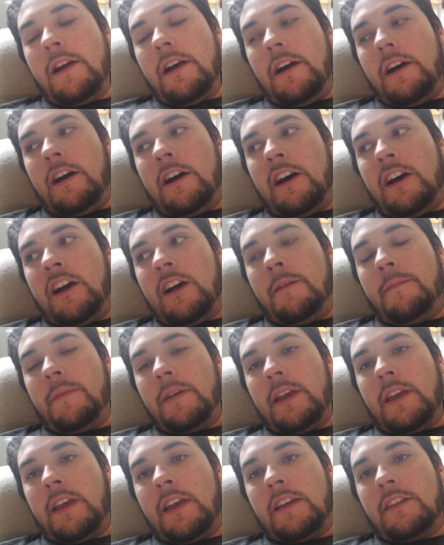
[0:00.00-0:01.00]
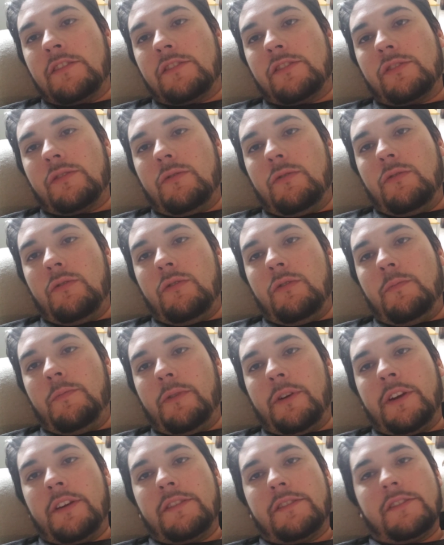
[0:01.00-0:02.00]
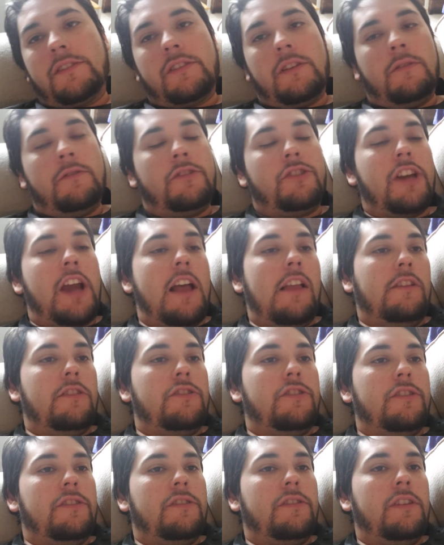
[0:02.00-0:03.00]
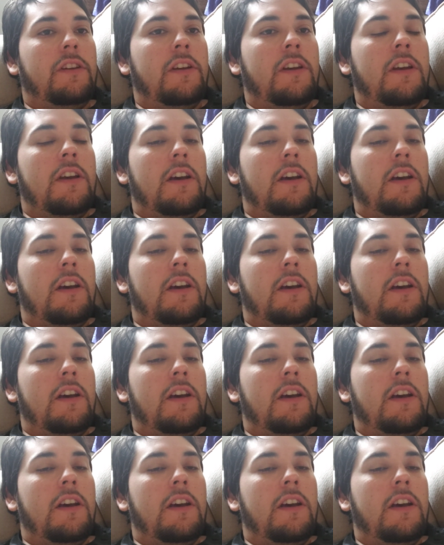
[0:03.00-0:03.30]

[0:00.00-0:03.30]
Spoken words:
and school brings its own challenges.